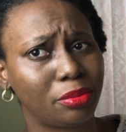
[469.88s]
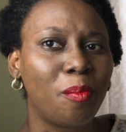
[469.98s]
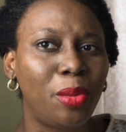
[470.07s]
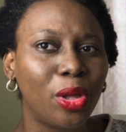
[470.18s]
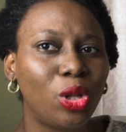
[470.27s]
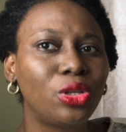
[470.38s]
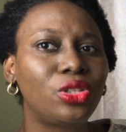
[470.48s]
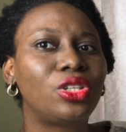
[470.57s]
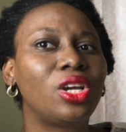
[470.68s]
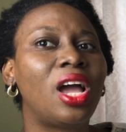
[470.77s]

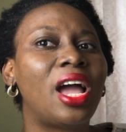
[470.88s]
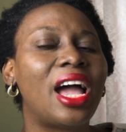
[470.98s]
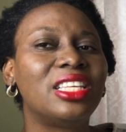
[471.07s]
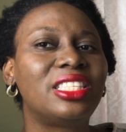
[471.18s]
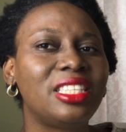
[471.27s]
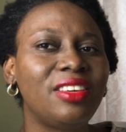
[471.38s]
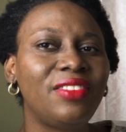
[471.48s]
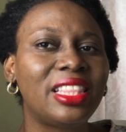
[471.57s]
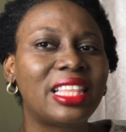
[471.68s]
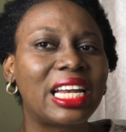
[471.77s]
Build a
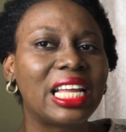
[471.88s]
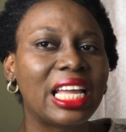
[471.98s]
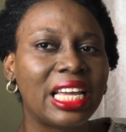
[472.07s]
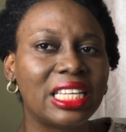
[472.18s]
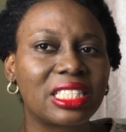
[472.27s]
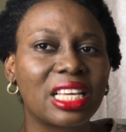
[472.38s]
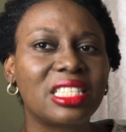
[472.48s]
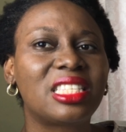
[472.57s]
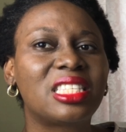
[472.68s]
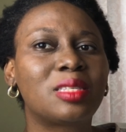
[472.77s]
CV that is
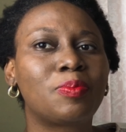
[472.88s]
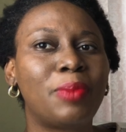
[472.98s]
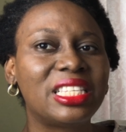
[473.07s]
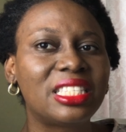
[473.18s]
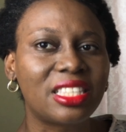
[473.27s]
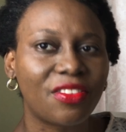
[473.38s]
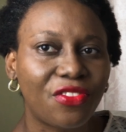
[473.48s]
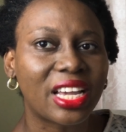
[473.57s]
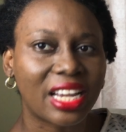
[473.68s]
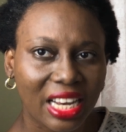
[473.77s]

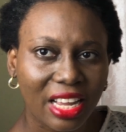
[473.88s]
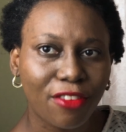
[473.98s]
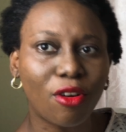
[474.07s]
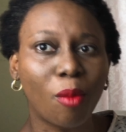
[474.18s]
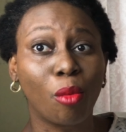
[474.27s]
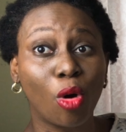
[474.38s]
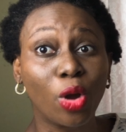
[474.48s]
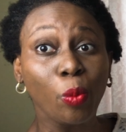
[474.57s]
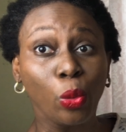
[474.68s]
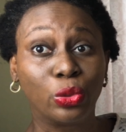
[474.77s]
specifically for
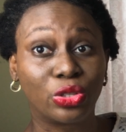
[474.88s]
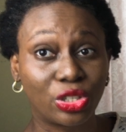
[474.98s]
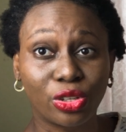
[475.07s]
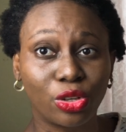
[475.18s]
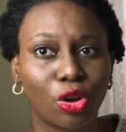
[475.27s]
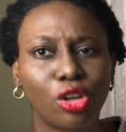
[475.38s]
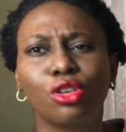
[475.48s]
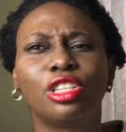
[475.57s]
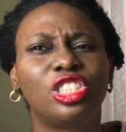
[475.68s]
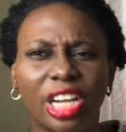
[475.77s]
board position, not
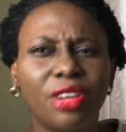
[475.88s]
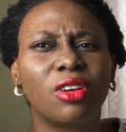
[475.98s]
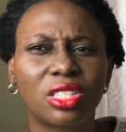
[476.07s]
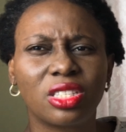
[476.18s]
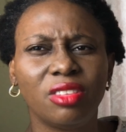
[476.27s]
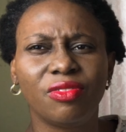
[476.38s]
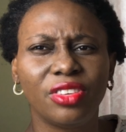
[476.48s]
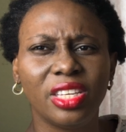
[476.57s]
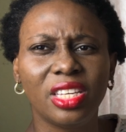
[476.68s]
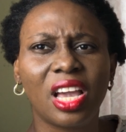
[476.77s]
your general CV.
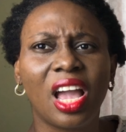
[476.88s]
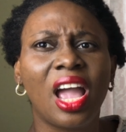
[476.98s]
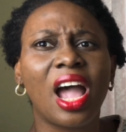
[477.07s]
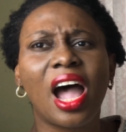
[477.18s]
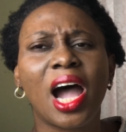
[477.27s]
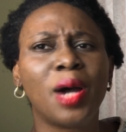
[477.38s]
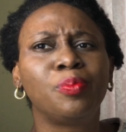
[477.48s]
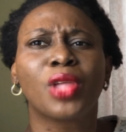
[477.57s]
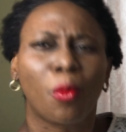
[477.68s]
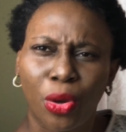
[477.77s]

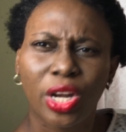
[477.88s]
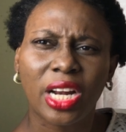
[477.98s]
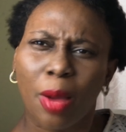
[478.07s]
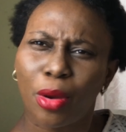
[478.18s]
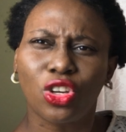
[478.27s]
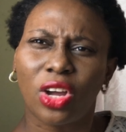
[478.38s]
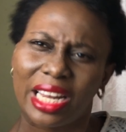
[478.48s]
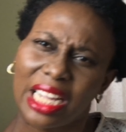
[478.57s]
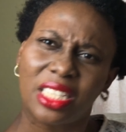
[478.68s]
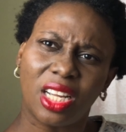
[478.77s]
Put it up on your
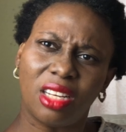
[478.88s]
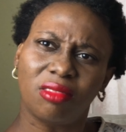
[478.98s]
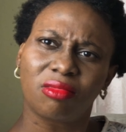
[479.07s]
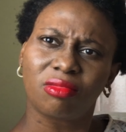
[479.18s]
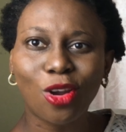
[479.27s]
LinkedIn, and